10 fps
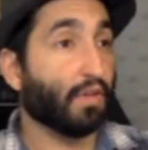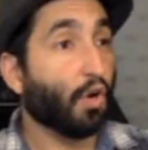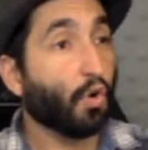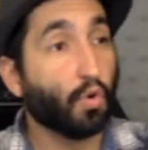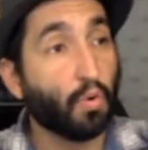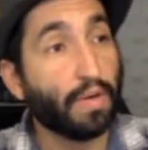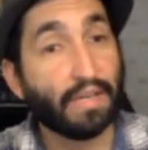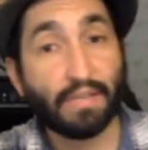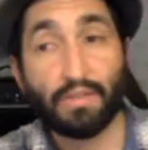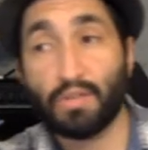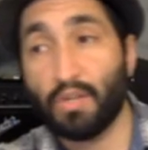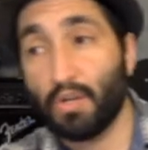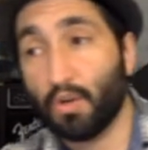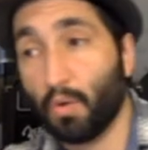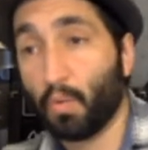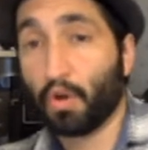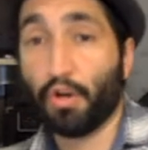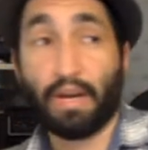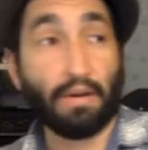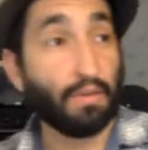Who is good
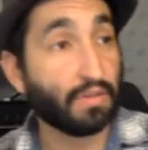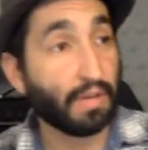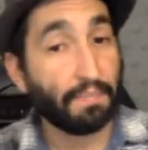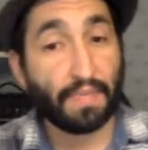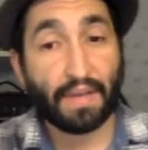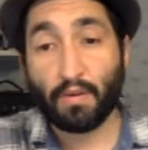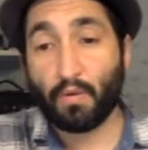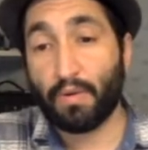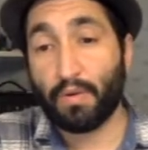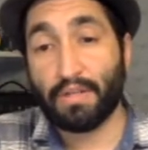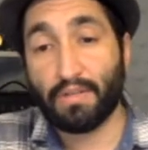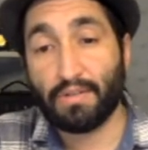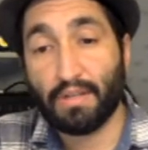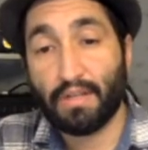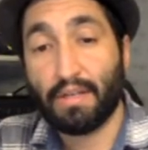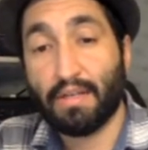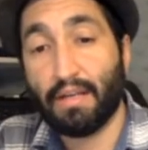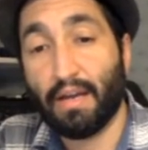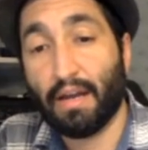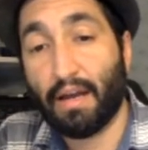at something, who is
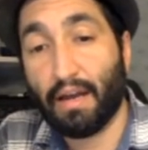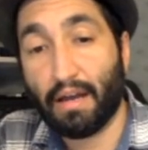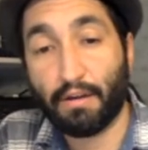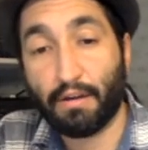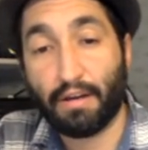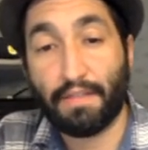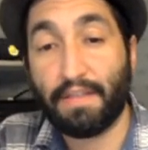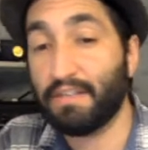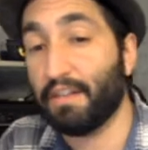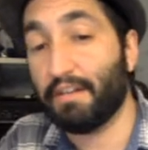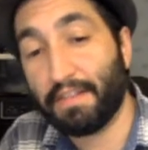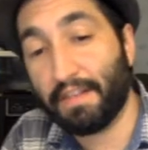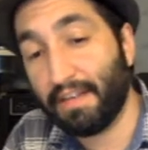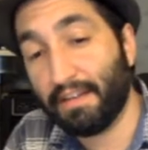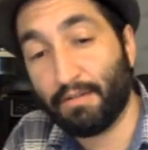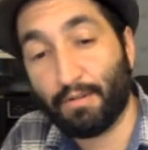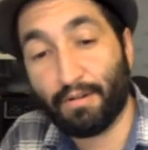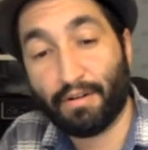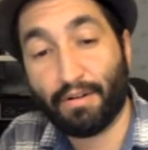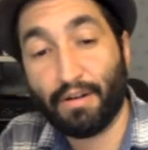good at this other thing,
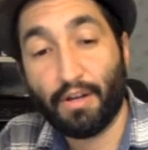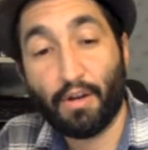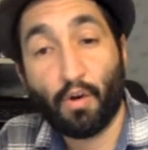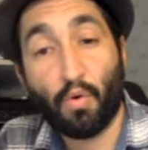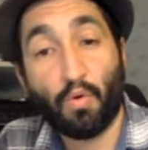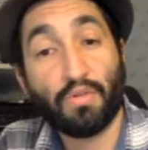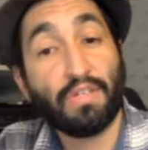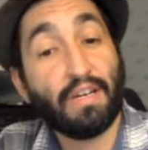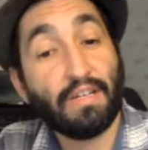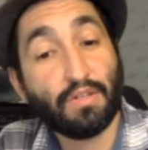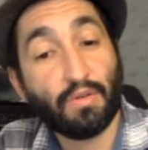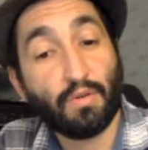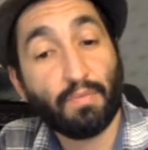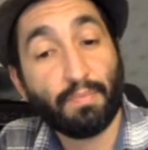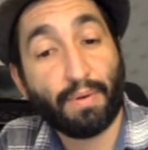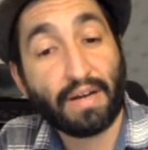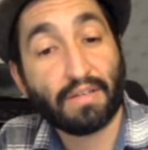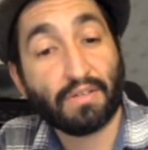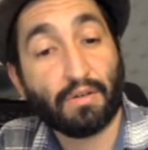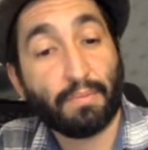or who's needing to practice a
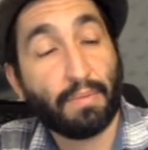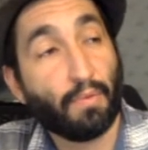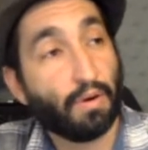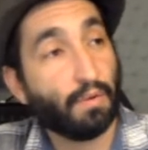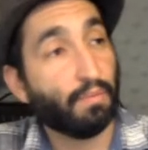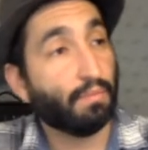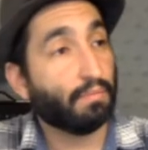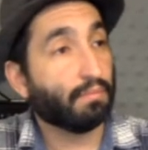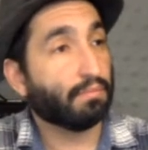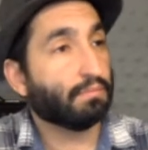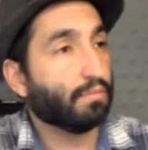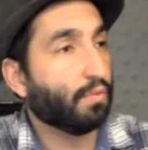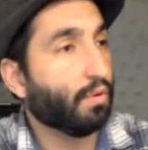little bit more on... Oh.